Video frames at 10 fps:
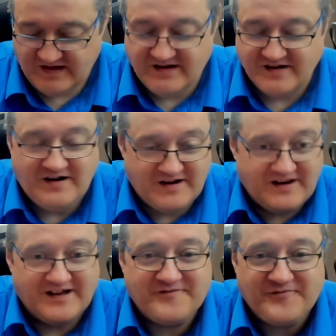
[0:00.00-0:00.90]
I
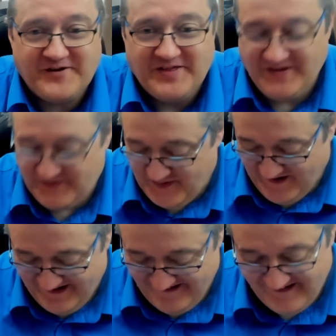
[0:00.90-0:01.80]
got like 3 of these
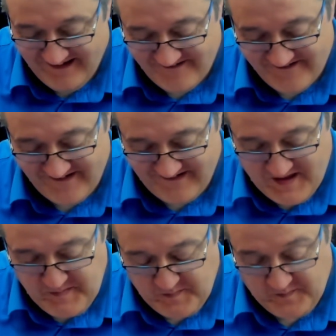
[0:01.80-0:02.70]
booklets now, all the
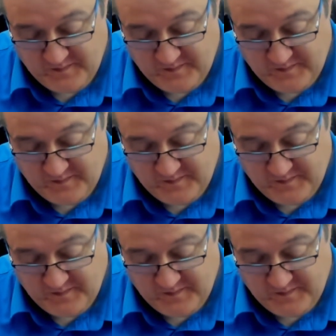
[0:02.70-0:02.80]
same.